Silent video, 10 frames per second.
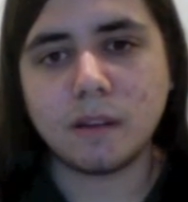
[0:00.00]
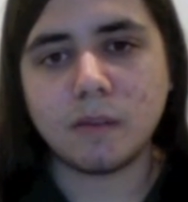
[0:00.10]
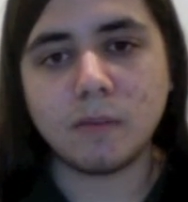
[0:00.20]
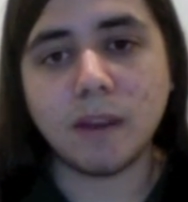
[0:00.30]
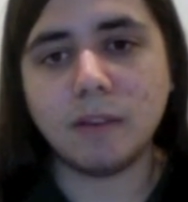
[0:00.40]

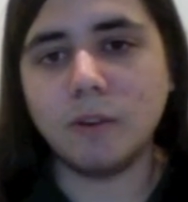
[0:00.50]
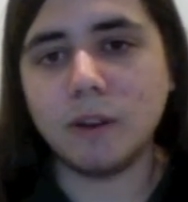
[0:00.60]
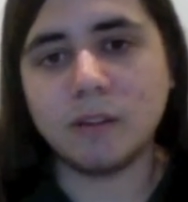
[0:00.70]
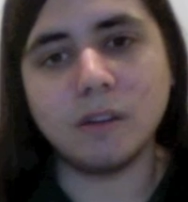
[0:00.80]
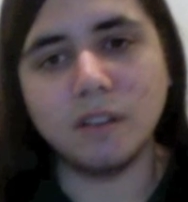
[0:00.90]

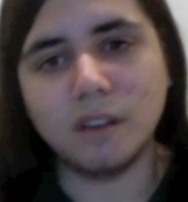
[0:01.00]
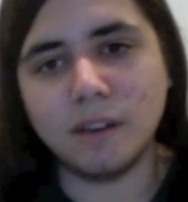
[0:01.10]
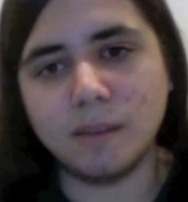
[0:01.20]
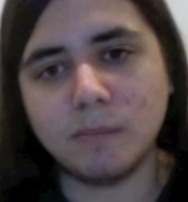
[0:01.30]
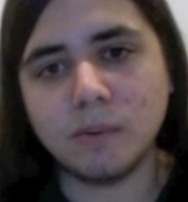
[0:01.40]
Ragnarok
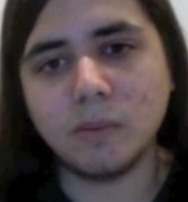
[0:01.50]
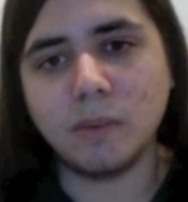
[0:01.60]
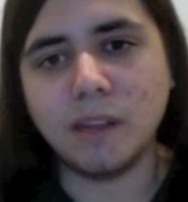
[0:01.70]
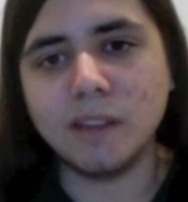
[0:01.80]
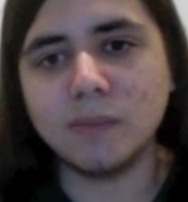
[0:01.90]
Online
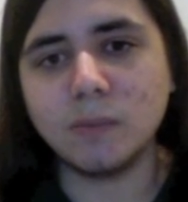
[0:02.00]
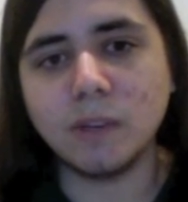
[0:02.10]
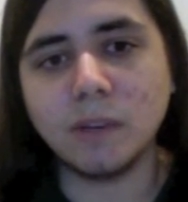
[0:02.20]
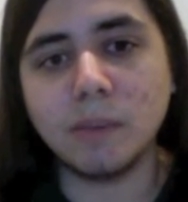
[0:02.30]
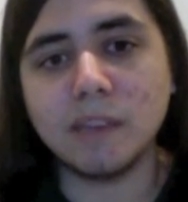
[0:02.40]
probably has
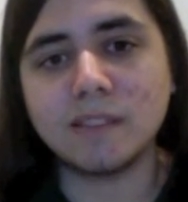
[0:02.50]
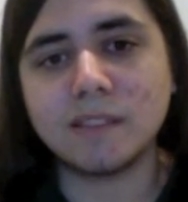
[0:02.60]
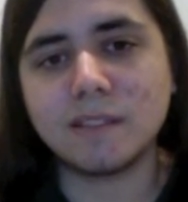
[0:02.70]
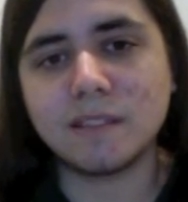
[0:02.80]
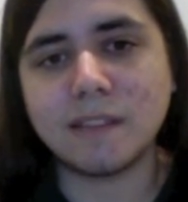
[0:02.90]
one of the
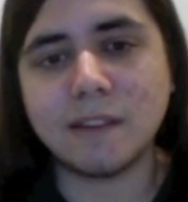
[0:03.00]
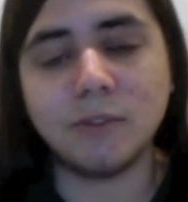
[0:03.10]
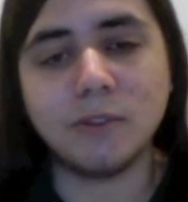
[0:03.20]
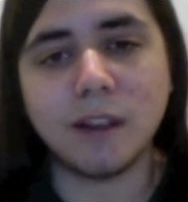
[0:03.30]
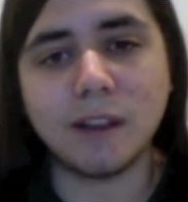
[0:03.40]
best
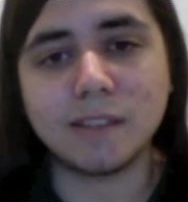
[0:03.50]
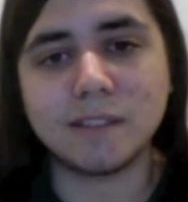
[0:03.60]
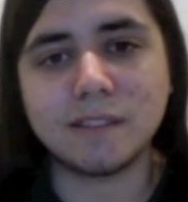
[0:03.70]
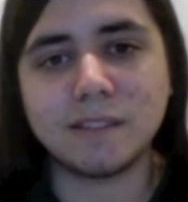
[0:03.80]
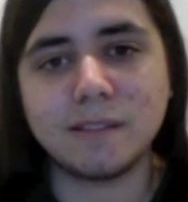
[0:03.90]

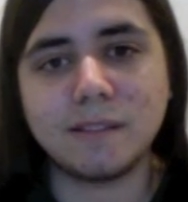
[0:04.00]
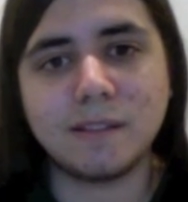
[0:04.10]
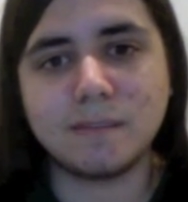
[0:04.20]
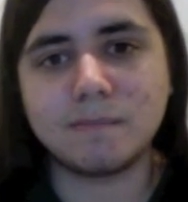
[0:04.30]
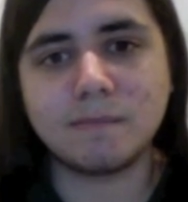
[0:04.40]
soundtracks
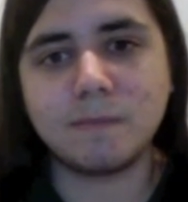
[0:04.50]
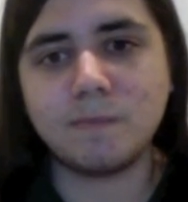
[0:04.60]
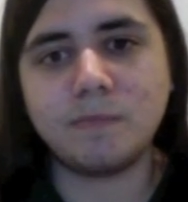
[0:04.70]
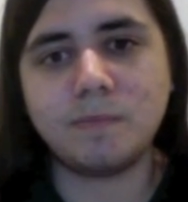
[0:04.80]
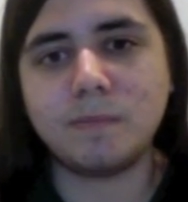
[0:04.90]

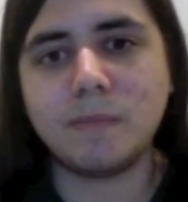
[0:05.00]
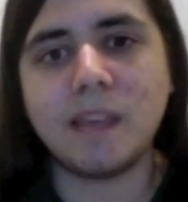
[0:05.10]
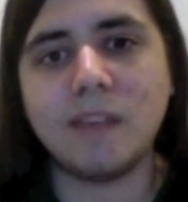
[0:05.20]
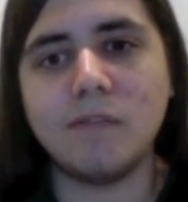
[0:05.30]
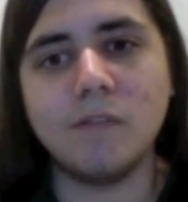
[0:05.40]

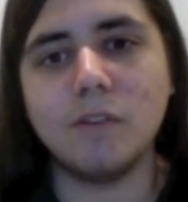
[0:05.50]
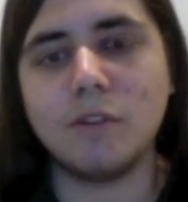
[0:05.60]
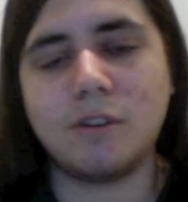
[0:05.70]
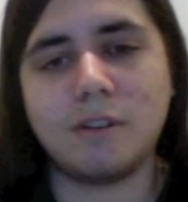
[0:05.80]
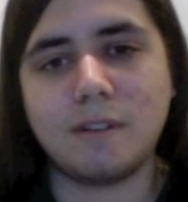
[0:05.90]

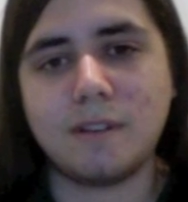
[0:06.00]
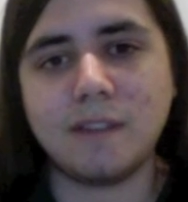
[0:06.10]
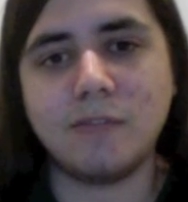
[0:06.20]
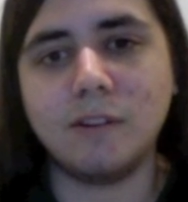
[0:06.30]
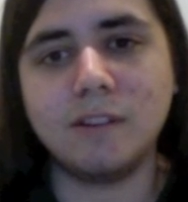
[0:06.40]
ever
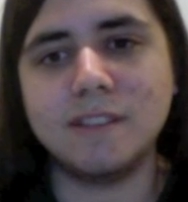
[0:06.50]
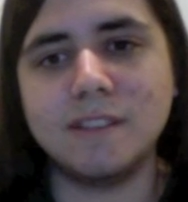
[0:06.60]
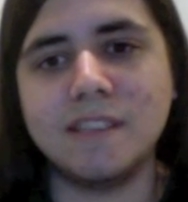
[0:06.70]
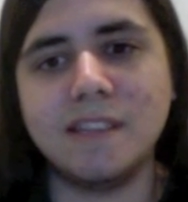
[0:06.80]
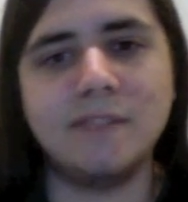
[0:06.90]
ever
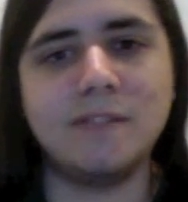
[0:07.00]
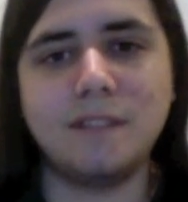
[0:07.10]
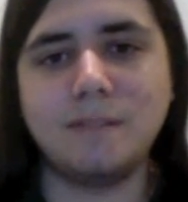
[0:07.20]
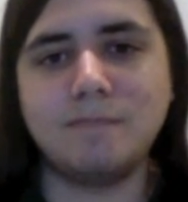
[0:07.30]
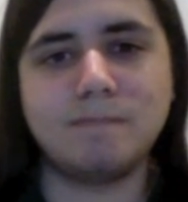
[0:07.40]

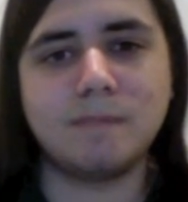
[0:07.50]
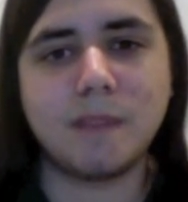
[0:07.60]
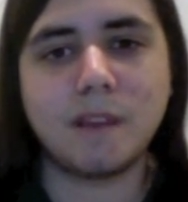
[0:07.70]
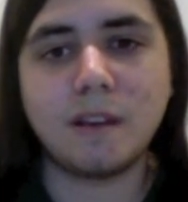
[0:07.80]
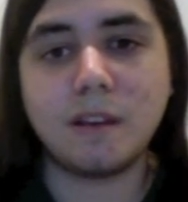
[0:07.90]
conceived.
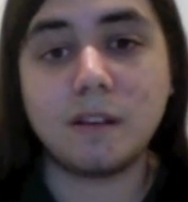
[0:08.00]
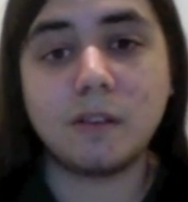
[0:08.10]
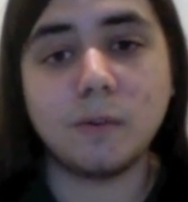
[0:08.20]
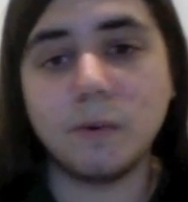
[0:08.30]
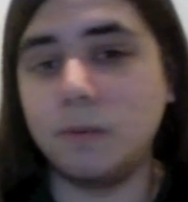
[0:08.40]

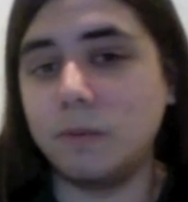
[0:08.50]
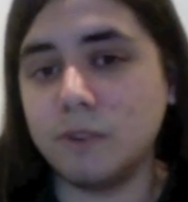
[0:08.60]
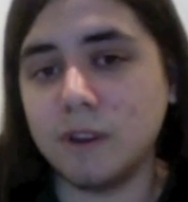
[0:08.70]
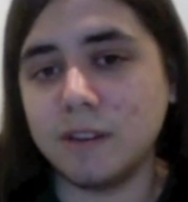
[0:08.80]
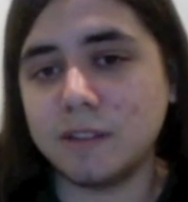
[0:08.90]
Chrono
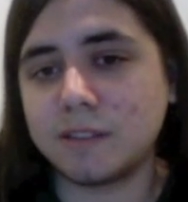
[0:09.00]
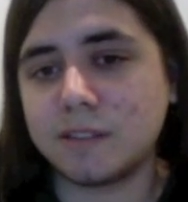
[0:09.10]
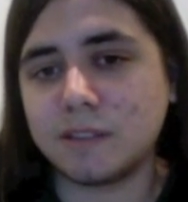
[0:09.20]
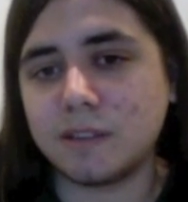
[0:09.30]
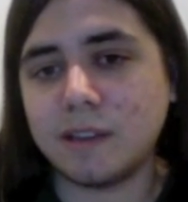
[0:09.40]

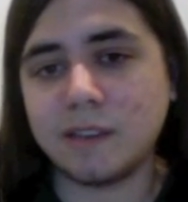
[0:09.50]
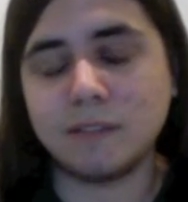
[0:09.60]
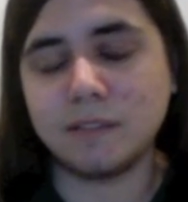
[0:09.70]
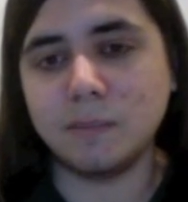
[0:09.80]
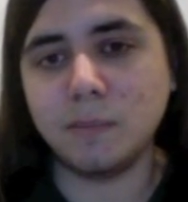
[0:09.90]
Cross,
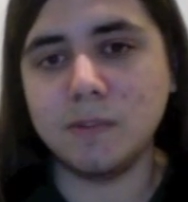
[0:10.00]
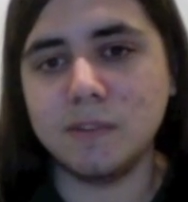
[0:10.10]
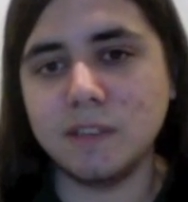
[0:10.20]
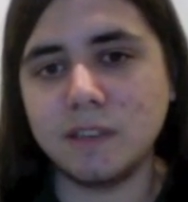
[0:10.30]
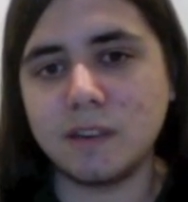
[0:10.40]
excellent
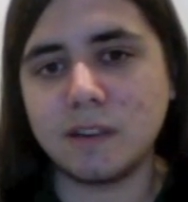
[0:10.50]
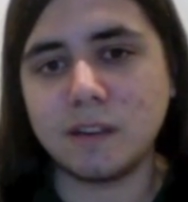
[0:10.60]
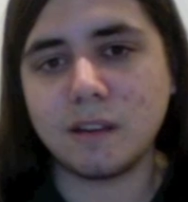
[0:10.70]
music.